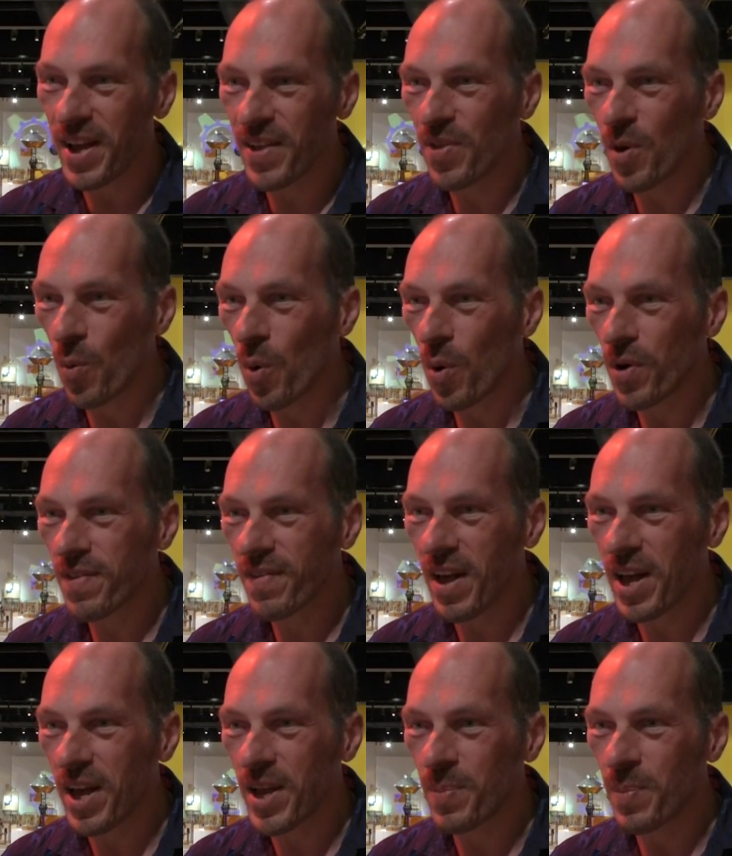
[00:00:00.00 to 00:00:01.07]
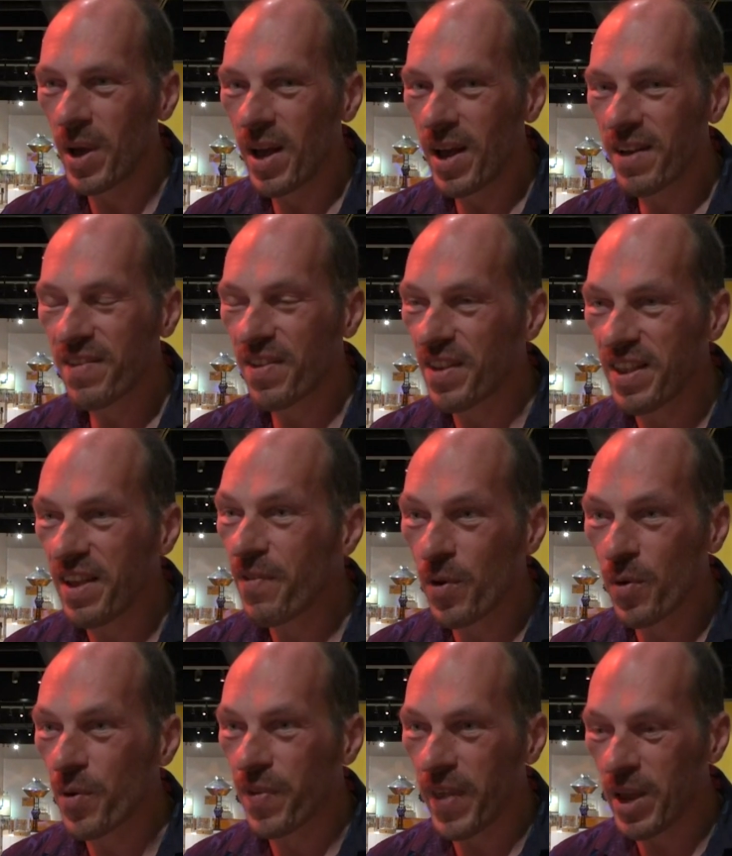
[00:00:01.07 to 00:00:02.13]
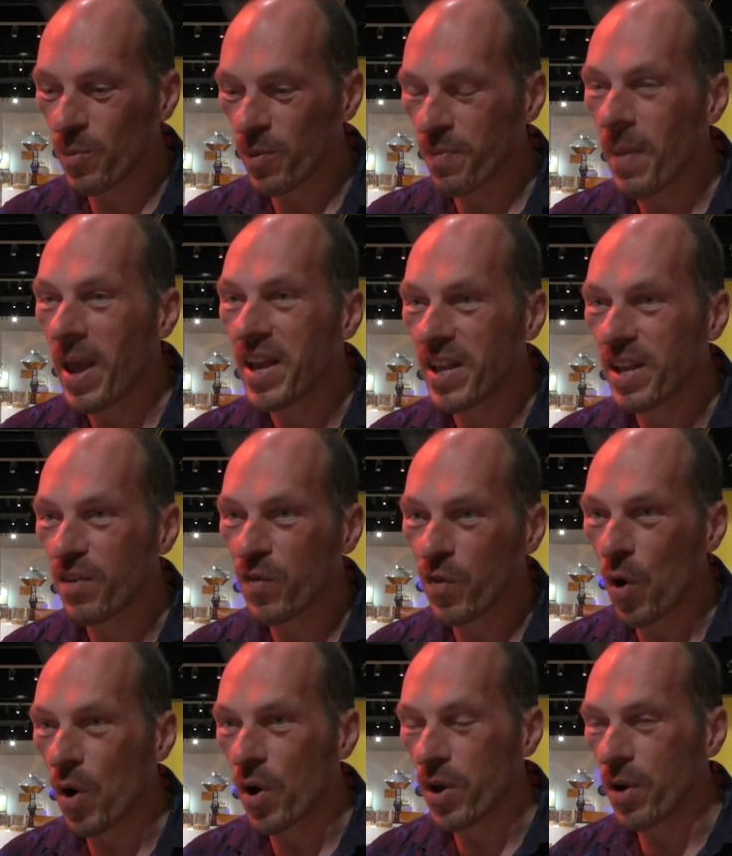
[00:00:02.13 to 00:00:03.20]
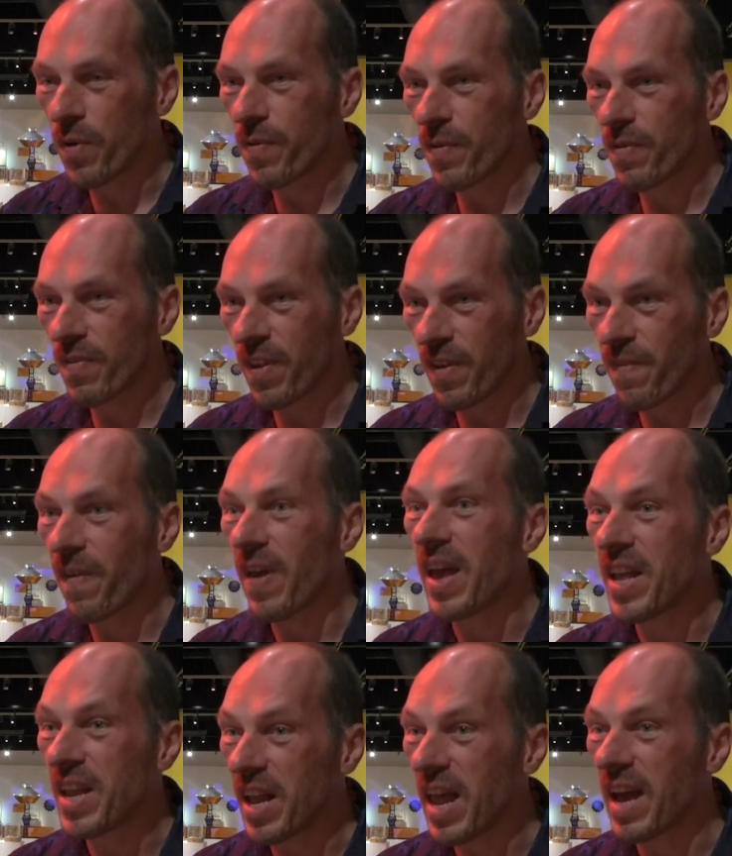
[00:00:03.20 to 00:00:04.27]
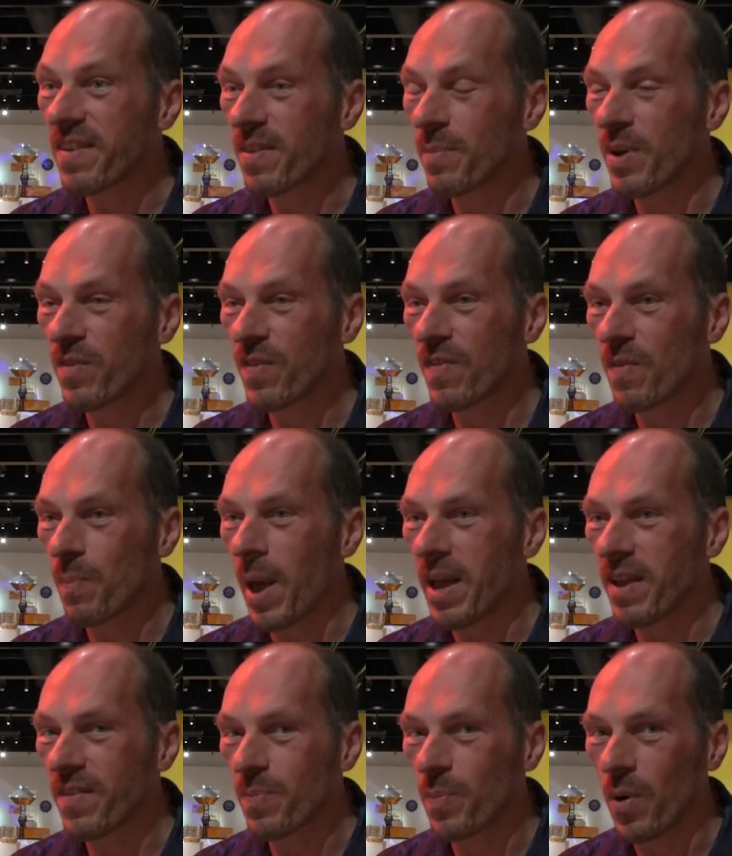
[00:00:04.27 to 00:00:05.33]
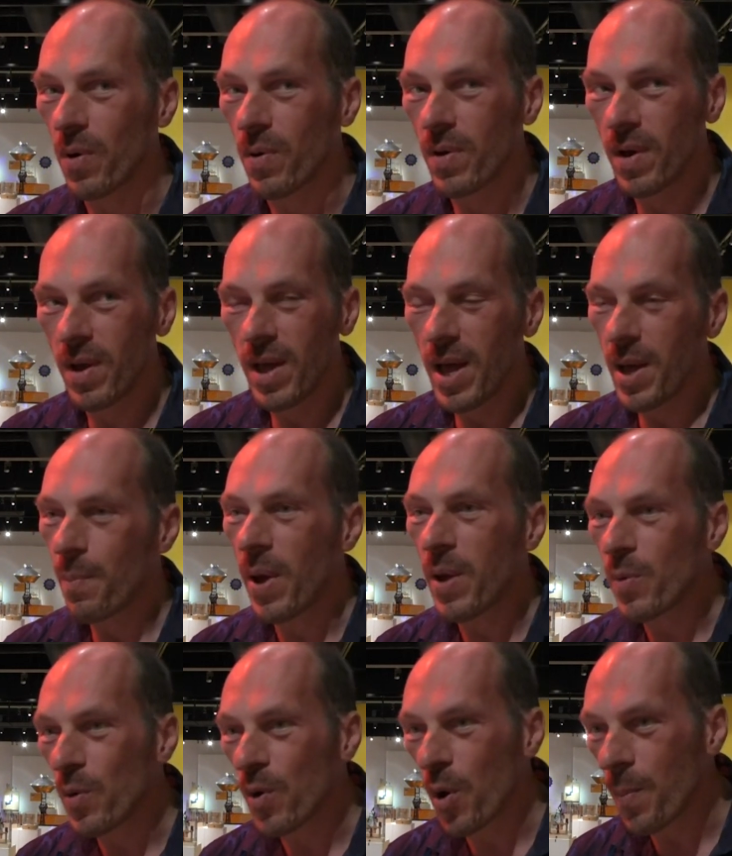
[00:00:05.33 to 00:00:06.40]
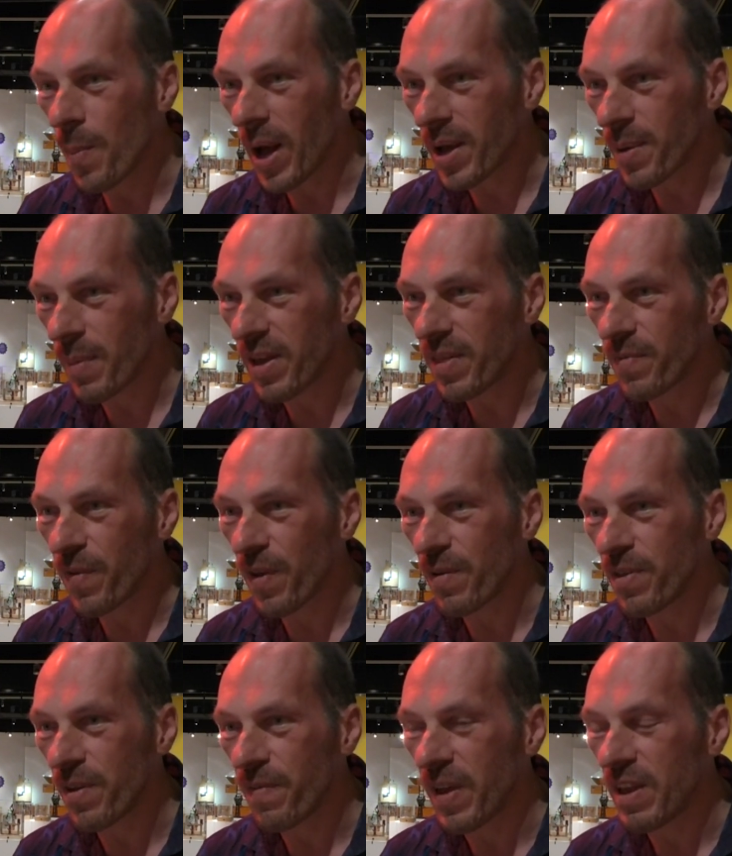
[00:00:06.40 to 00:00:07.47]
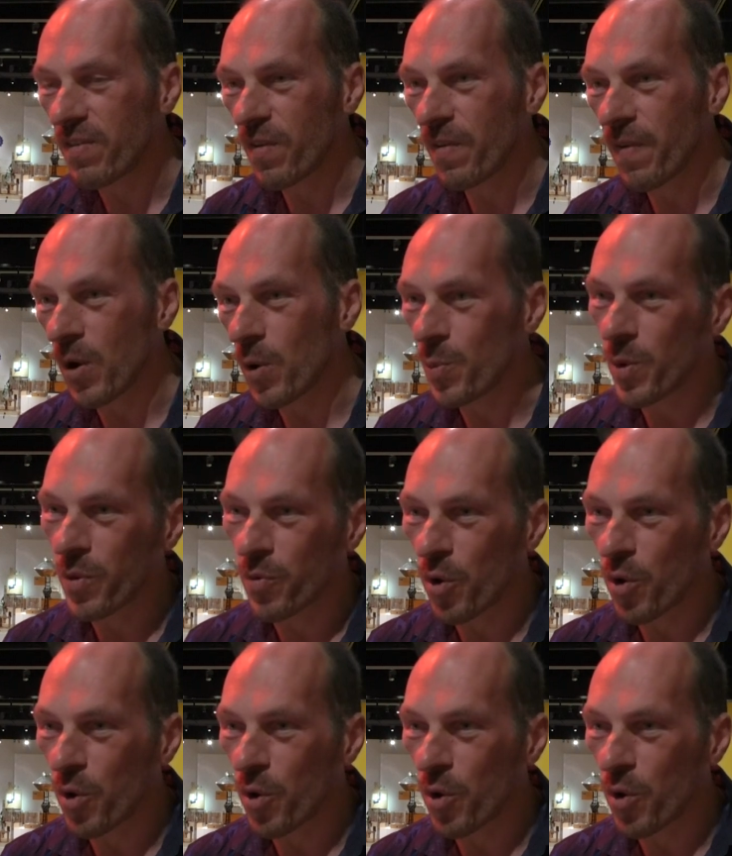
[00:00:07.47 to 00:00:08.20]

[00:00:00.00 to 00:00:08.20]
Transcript: in the wartime. So the difficult thing was making it short enough to fit in an exhibition space, but maybe we'll come back and make the feature film with